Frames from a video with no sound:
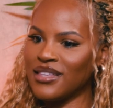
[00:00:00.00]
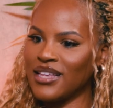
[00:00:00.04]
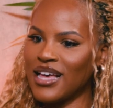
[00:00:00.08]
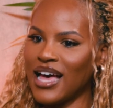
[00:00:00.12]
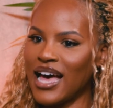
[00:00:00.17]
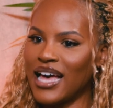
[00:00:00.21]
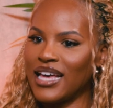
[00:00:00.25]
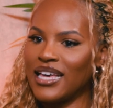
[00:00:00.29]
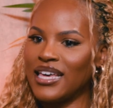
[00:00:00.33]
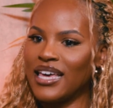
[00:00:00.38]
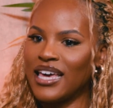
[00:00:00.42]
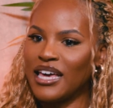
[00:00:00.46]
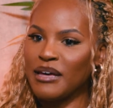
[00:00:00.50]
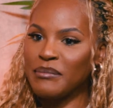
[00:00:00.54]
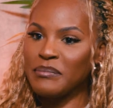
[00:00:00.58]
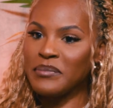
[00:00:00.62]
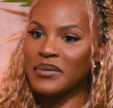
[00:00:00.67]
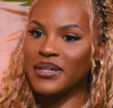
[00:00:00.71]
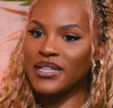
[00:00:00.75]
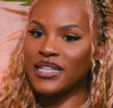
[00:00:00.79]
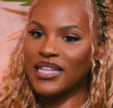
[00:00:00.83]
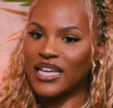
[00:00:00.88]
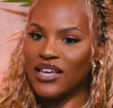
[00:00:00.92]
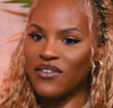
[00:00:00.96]
I can't
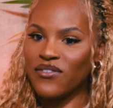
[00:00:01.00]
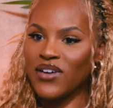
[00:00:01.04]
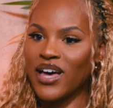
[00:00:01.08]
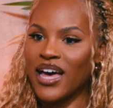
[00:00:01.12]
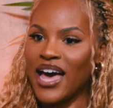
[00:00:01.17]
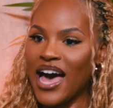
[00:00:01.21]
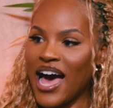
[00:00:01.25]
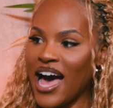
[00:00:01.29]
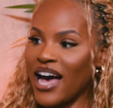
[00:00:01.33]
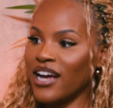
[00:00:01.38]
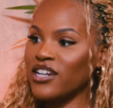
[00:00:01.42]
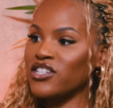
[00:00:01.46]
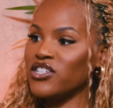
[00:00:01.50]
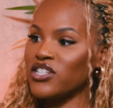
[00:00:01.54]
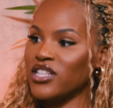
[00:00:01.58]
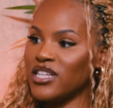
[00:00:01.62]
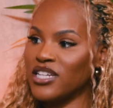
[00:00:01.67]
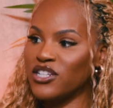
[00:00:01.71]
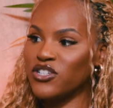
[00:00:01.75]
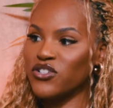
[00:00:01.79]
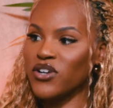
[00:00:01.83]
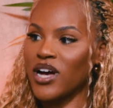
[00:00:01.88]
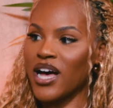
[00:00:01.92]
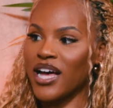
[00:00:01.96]
believe I
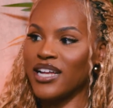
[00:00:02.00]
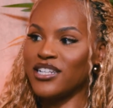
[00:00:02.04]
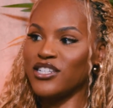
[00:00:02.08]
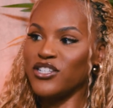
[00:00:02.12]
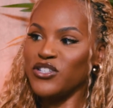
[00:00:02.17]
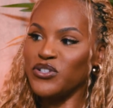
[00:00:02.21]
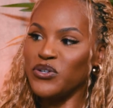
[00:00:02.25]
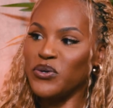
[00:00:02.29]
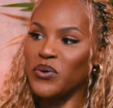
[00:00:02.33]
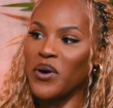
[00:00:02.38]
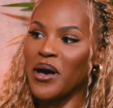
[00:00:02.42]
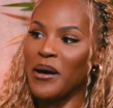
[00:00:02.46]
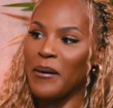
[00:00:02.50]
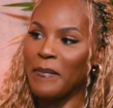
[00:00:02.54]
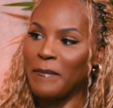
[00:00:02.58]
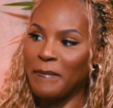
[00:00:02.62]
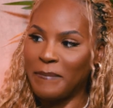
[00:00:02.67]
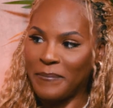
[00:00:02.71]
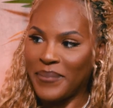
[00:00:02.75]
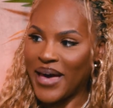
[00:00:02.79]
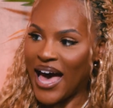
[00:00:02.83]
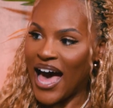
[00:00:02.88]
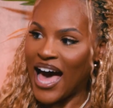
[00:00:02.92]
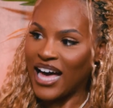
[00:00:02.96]
actually tried to do a
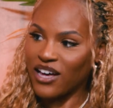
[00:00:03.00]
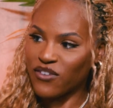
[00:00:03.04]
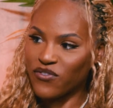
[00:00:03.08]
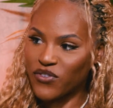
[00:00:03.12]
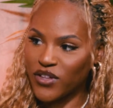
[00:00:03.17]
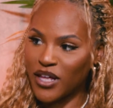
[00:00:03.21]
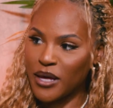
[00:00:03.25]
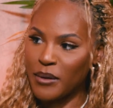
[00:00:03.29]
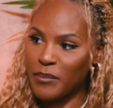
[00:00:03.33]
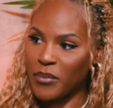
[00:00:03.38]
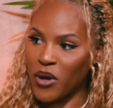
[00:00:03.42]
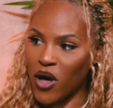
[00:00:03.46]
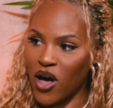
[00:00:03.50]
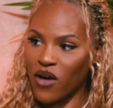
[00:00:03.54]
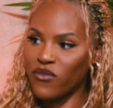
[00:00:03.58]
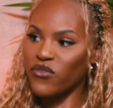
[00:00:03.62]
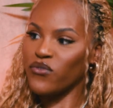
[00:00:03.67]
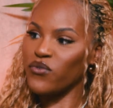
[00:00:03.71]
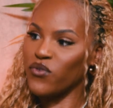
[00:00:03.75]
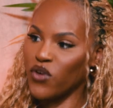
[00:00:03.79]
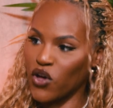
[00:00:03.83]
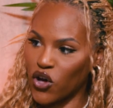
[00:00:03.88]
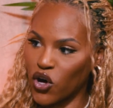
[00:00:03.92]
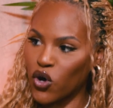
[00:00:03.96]
backflip off
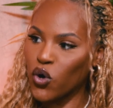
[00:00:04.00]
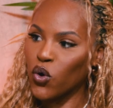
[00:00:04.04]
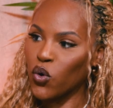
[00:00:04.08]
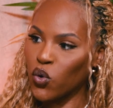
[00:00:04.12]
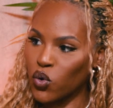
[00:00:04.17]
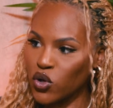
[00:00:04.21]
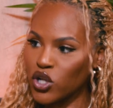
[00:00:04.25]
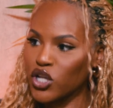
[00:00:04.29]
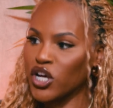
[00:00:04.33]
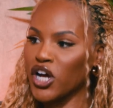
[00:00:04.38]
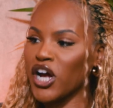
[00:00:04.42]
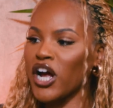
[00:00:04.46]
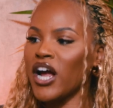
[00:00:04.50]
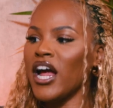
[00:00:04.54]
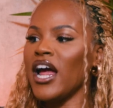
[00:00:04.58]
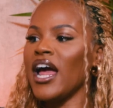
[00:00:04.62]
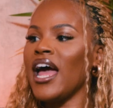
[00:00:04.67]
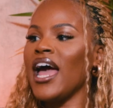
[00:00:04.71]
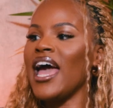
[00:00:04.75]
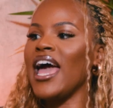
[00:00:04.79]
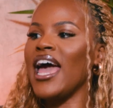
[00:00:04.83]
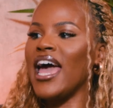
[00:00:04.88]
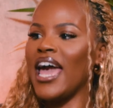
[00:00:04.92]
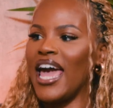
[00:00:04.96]
of a cooler
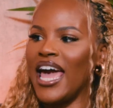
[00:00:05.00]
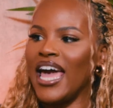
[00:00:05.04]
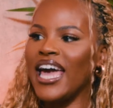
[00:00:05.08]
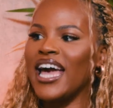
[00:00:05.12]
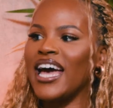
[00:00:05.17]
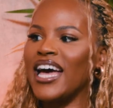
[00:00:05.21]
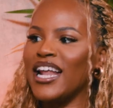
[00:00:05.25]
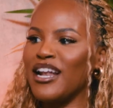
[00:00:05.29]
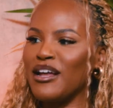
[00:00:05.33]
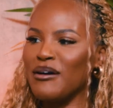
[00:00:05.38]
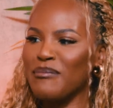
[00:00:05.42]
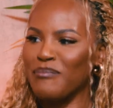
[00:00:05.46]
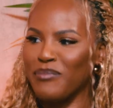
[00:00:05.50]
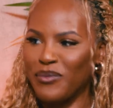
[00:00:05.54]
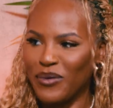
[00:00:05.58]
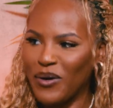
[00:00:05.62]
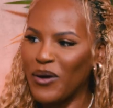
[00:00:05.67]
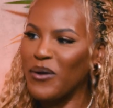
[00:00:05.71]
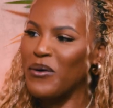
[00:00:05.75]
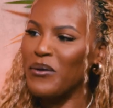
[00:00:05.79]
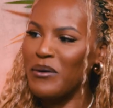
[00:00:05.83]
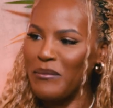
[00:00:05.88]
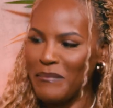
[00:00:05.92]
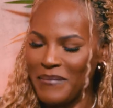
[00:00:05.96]
and
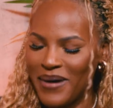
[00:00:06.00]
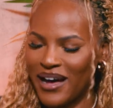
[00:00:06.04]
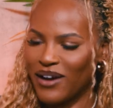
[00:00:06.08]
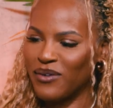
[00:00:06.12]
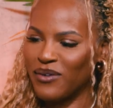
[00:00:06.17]
broke my